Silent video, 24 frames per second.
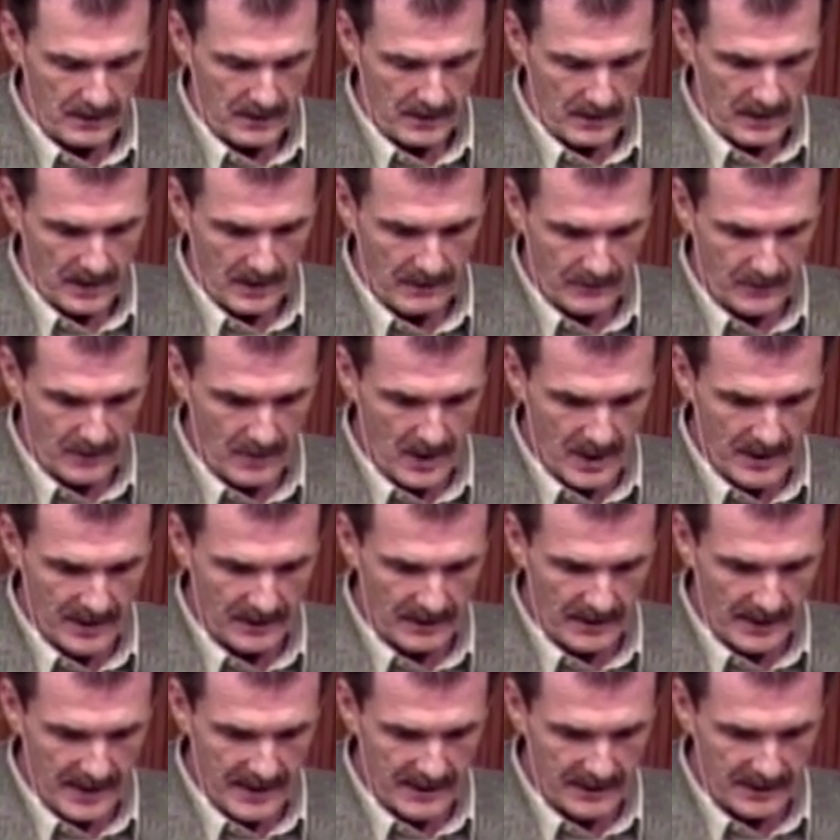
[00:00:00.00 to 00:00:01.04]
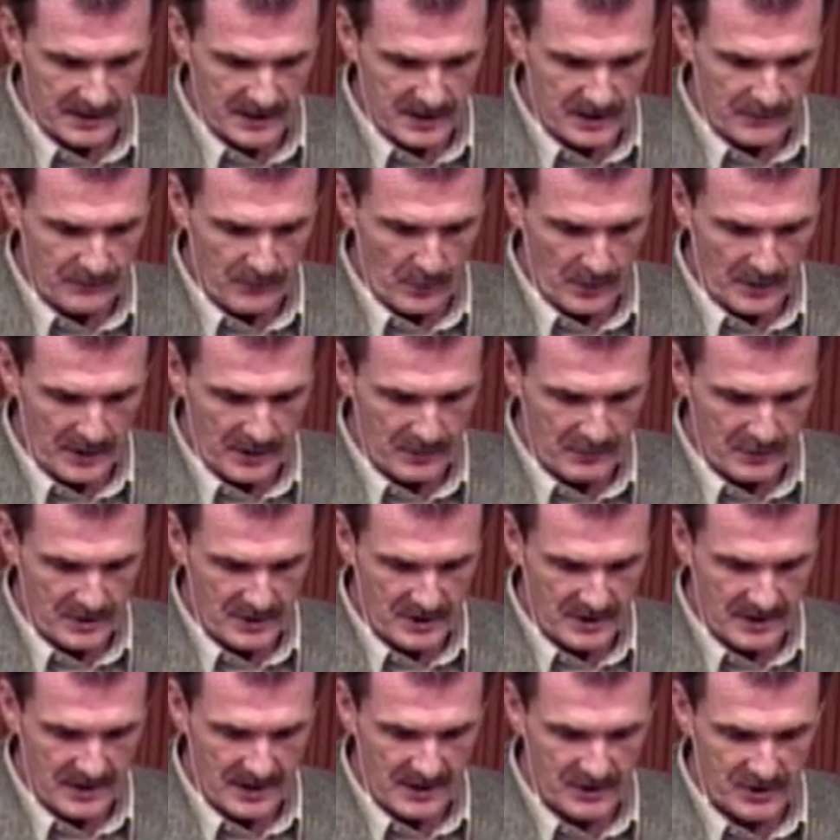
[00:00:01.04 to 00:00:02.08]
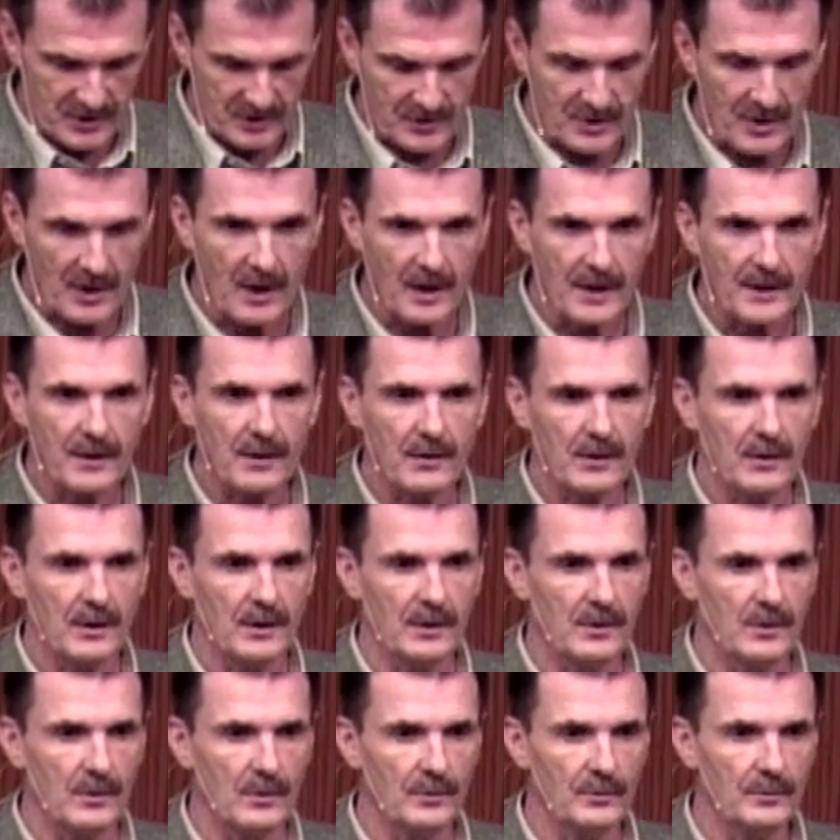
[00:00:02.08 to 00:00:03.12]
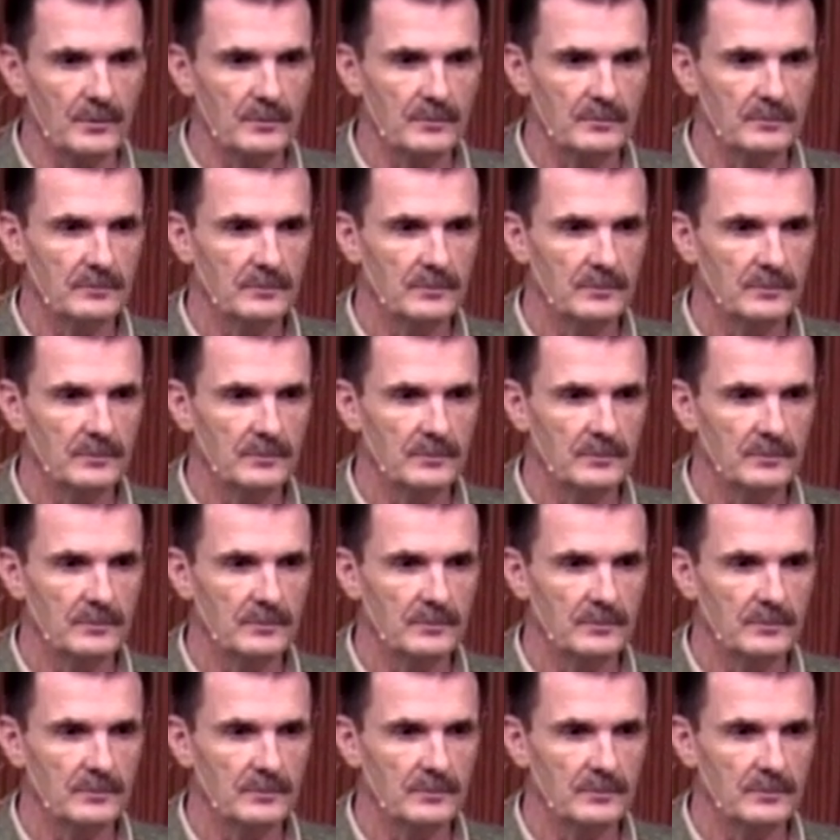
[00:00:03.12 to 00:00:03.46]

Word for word: have gone and landed these forty-three stations on our own.